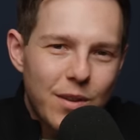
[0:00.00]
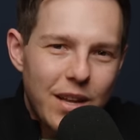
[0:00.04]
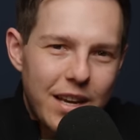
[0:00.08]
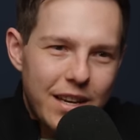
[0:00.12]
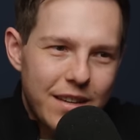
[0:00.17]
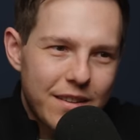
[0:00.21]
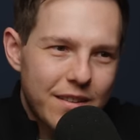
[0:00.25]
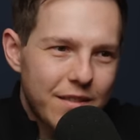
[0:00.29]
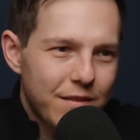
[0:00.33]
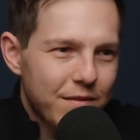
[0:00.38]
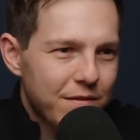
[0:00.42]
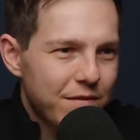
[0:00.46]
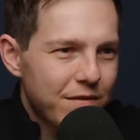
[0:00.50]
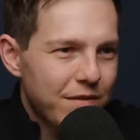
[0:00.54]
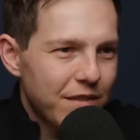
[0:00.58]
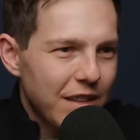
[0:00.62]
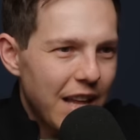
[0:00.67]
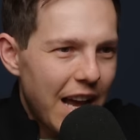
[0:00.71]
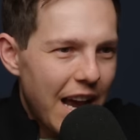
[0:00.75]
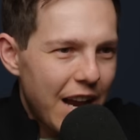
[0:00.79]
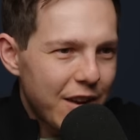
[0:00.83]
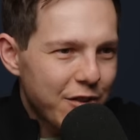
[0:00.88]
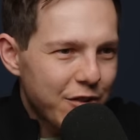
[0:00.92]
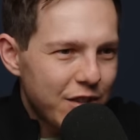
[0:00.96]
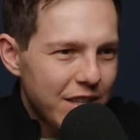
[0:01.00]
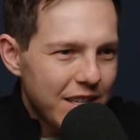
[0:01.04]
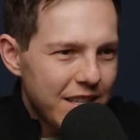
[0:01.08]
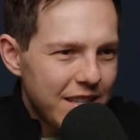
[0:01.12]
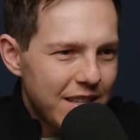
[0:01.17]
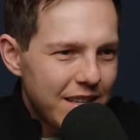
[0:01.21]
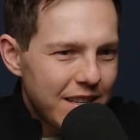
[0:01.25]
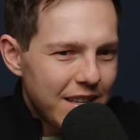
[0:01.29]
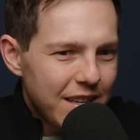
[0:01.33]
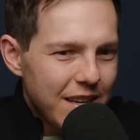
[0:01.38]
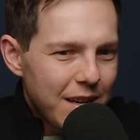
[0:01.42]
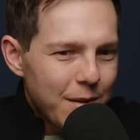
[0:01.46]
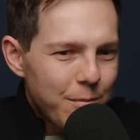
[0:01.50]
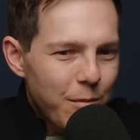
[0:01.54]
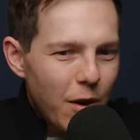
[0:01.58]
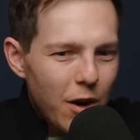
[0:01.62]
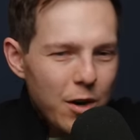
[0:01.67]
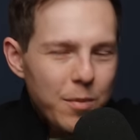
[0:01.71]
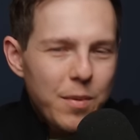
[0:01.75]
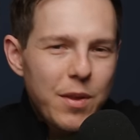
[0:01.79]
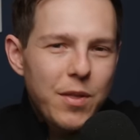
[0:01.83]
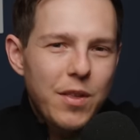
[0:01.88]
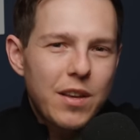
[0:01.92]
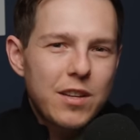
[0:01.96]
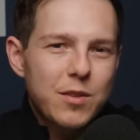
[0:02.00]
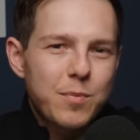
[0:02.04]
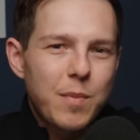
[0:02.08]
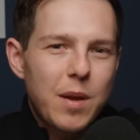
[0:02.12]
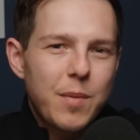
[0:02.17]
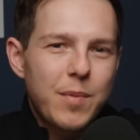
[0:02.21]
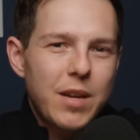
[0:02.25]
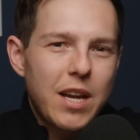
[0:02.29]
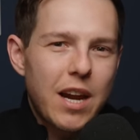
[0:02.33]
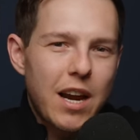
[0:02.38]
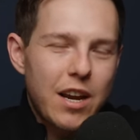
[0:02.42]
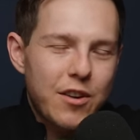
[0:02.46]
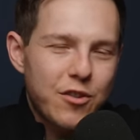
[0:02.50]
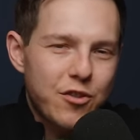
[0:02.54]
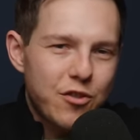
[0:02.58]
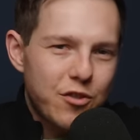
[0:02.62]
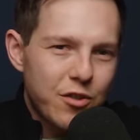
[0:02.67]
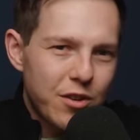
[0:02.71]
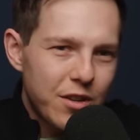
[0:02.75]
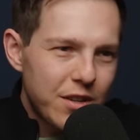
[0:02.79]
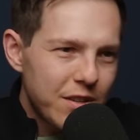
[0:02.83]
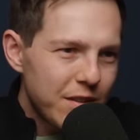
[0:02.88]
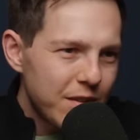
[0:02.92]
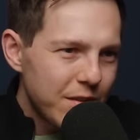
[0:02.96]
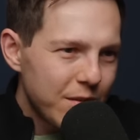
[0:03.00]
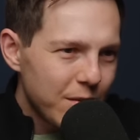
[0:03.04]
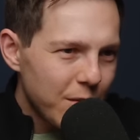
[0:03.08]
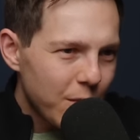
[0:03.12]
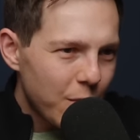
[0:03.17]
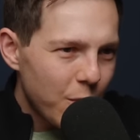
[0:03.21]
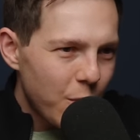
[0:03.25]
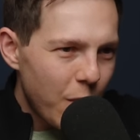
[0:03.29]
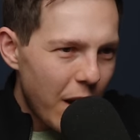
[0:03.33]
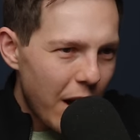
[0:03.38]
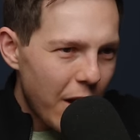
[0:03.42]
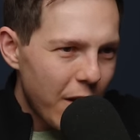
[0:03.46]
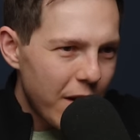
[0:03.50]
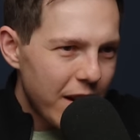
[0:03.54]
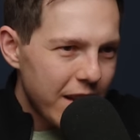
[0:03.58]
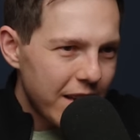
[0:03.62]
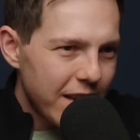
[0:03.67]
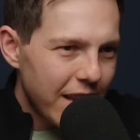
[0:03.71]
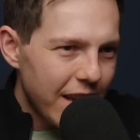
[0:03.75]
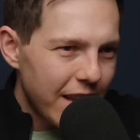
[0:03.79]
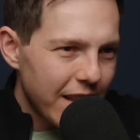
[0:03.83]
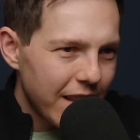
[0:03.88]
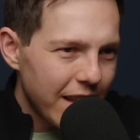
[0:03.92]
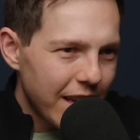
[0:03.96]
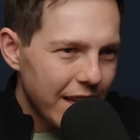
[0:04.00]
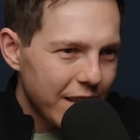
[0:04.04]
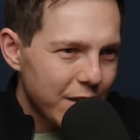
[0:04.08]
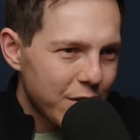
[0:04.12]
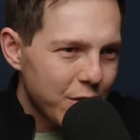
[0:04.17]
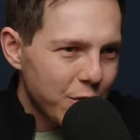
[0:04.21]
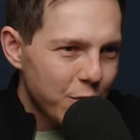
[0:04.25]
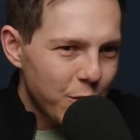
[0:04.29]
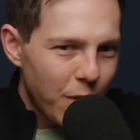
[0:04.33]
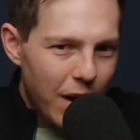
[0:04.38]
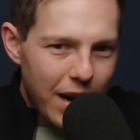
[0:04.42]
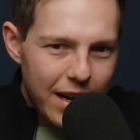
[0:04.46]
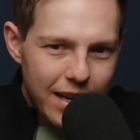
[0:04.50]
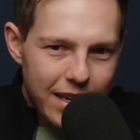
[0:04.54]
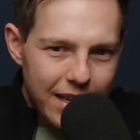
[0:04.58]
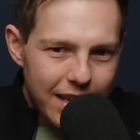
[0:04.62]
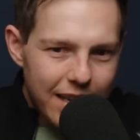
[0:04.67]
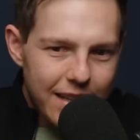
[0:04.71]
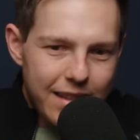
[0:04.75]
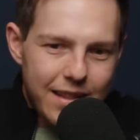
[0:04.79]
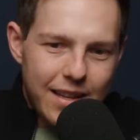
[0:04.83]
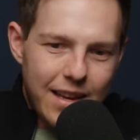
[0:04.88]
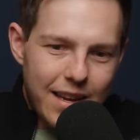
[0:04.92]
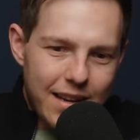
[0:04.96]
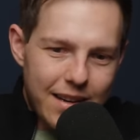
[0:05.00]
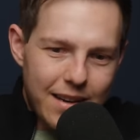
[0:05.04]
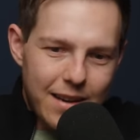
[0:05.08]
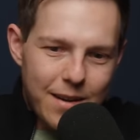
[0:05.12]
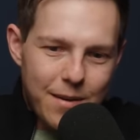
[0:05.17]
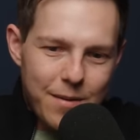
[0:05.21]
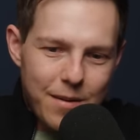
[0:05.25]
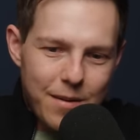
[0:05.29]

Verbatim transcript: like flashy. Yeah. Part of me thinks maybe I should wear it and mm-hmm. like try to get that